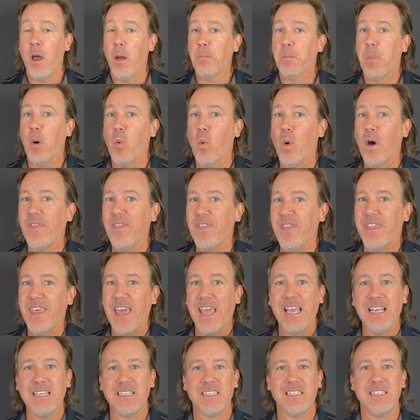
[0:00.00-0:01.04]
But what
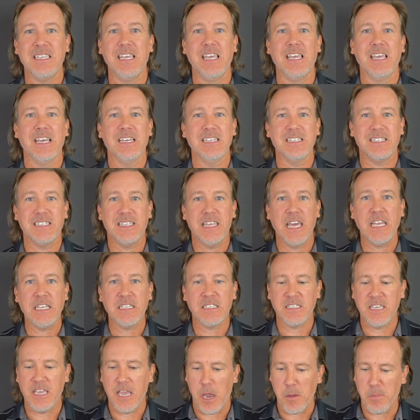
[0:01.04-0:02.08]
they see is
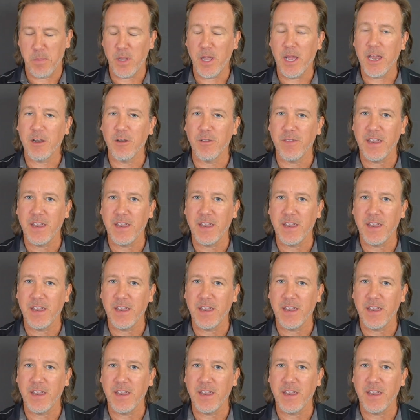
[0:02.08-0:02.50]
a player